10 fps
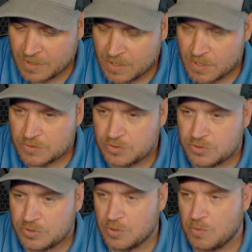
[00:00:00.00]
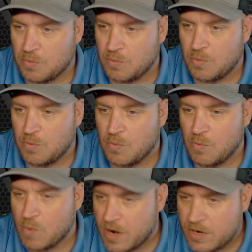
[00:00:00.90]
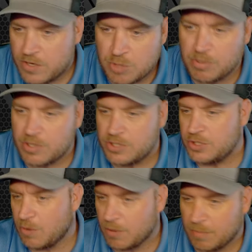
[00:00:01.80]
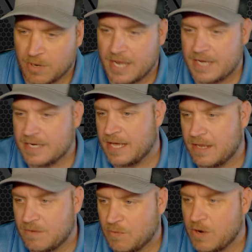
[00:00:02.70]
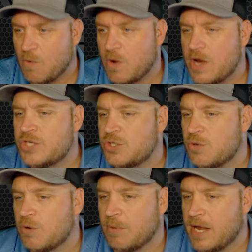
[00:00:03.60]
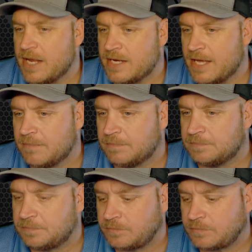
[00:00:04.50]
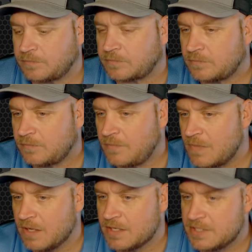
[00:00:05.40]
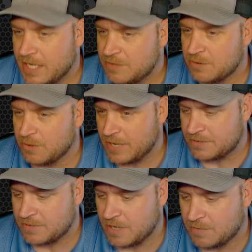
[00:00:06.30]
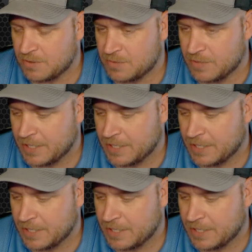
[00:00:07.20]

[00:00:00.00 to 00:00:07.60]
So where do you put your brand at? Where is your brand at? Let's take it to the restaurant real quick.